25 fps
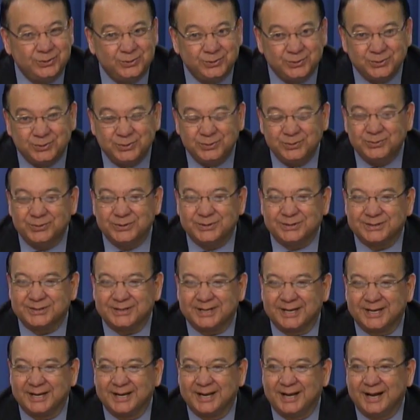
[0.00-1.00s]
were
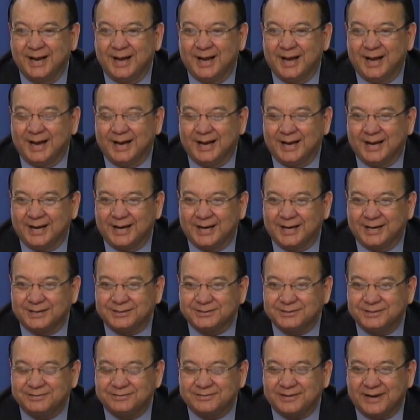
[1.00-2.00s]
unveiled in newspaper
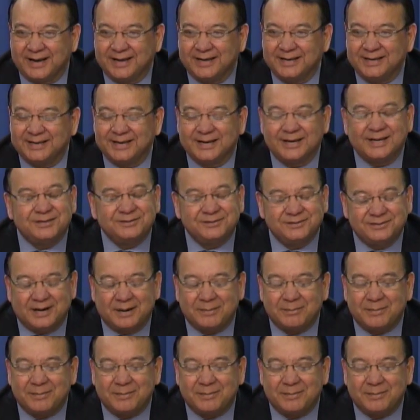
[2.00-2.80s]
advertisements on October